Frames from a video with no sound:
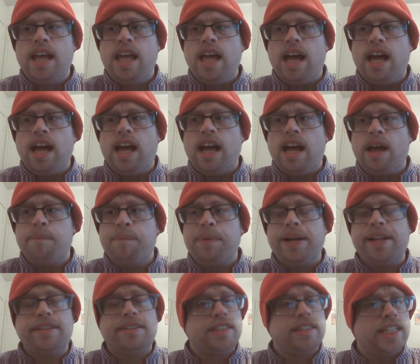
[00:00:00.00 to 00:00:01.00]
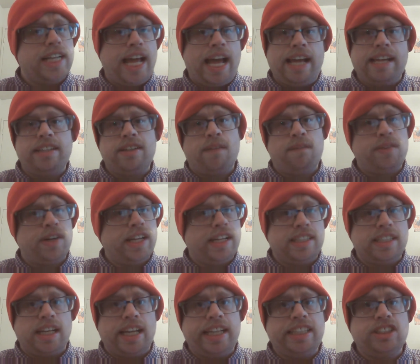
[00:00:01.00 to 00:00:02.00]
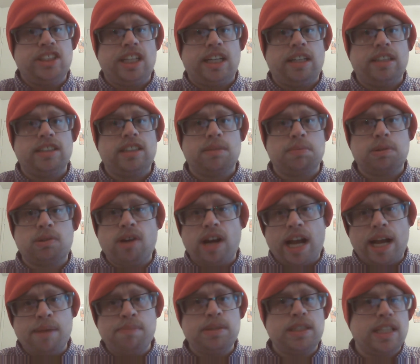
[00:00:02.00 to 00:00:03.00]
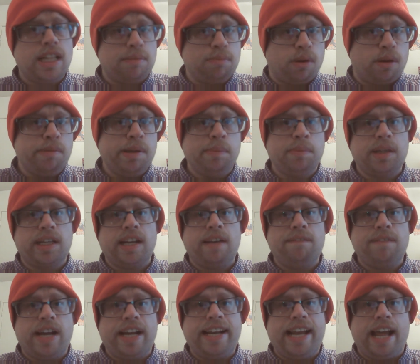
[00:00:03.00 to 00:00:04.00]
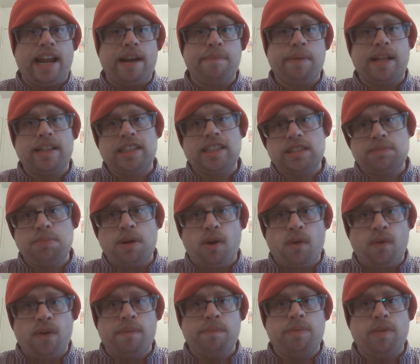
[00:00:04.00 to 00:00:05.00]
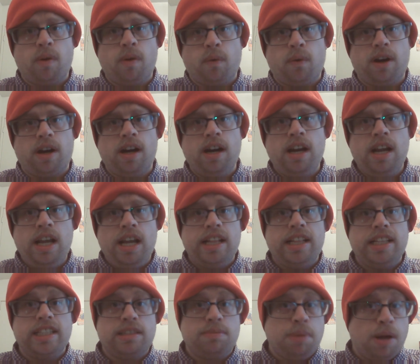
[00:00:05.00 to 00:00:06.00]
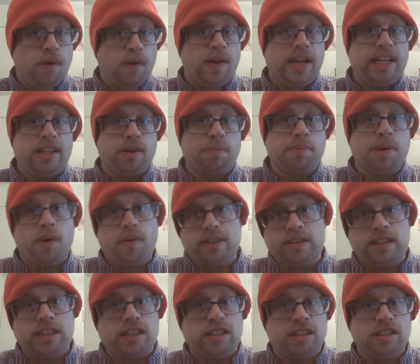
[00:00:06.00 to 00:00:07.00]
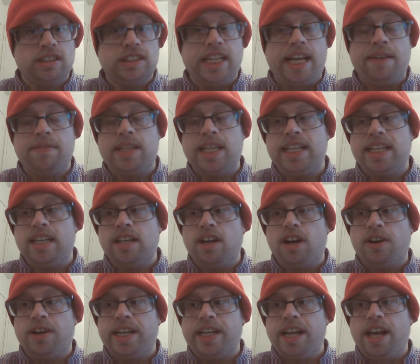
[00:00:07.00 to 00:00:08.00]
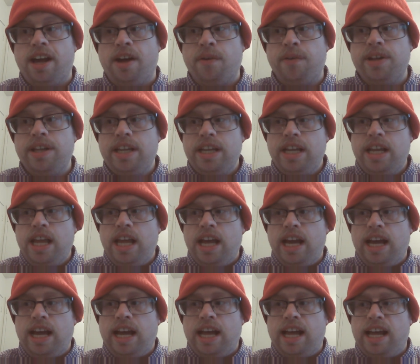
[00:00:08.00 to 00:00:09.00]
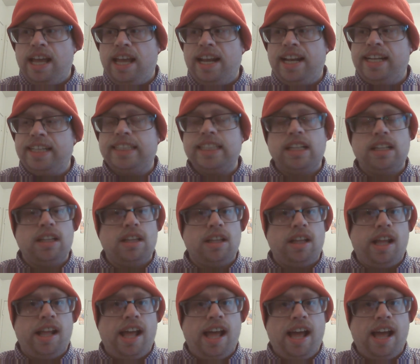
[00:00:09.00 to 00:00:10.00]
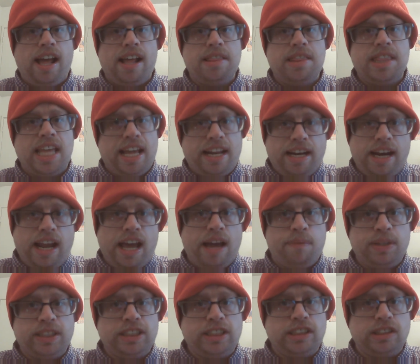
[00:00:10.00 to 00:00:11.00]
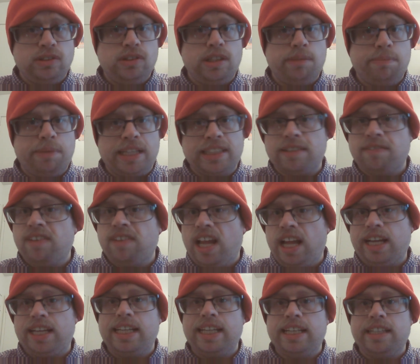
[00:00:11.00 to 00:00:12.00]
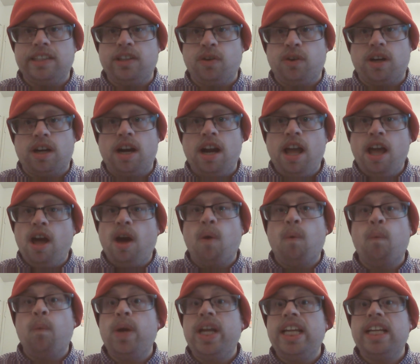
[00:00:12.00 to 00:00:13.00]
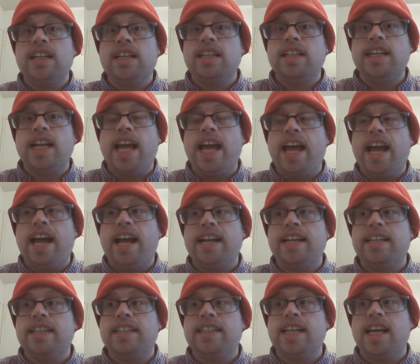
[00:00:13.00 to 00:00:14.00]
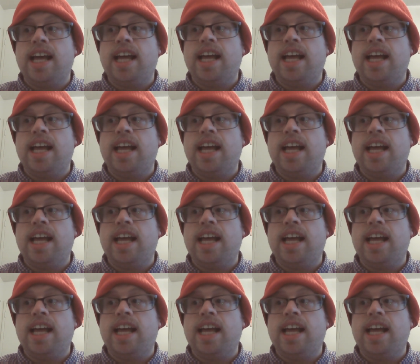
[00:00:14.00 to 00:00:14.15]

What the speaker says: But other than that, don't forget to like, share, and subscribe so that more people can find out about this poem or this poet or Poetry Thursday if they didn't already know. And until then, I wish you the best of luck in your weird and